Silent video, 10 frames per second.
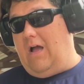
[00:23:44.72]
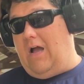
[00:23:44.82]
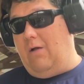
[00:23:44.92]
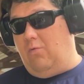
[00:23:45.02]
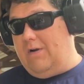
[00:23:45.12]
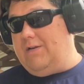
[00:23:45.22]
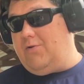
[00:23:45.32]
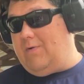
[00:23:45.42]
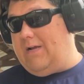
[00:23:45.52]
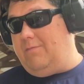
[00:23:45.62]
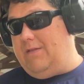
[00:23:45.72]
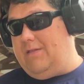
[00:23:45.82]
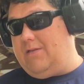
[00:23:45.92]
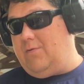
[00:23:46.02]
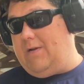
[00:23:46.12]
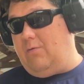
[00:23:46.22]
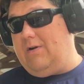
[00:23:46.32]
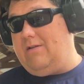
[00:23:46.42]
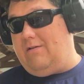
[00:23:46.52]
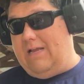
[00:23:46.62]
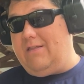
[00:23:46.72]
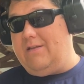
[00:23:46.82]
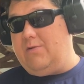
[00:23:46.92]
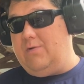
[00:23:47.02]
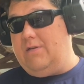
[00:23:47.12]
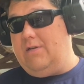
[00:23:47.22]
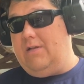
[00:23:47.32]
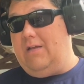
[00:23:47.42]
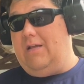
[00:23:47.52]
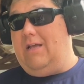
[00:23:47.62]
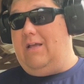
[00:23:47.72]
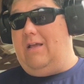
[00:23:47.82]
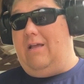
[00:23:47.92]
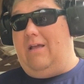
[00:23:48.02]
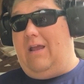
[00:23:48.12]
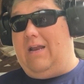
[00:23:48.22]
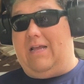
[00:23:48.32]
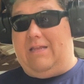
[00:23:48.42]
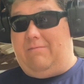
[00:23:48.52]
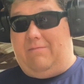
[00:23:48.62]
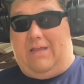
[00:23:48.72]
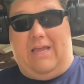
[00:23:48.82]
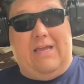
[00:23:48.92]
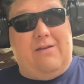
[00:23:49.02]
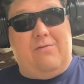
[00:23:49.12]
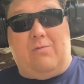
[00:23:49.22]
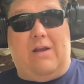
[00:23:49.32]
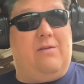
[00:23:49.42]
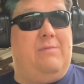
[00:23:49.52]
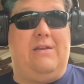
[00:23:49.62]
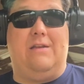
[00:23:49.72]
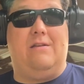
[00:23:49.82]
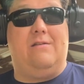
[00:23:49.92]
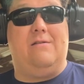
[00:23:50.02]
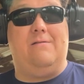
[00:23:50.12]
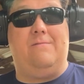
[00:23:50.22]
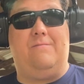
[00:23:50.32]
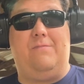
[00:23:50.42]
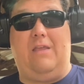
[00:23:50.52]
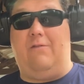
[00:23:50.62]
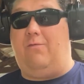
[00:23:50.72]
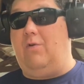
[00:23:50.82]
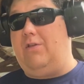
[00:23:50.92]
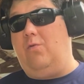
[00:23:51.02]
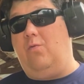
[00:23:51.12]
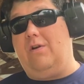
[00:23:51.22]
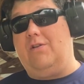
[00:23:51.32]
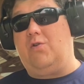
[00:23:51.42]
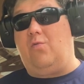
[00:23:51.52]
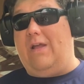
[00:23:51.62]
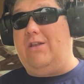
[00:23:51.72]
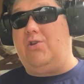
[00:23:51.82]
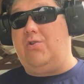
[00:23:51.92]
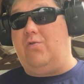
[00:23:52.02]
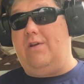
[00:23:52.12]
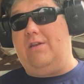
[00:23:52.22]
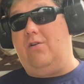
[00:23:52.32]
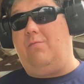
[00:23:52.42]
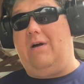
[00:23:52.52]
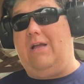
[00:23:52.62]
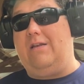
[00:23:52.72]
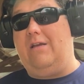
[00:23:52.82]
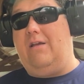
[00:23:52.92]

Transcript: I wanted to recommend this one. I wanted to like this one, and I can't recommend it. If what you want is a range toy and you don't mind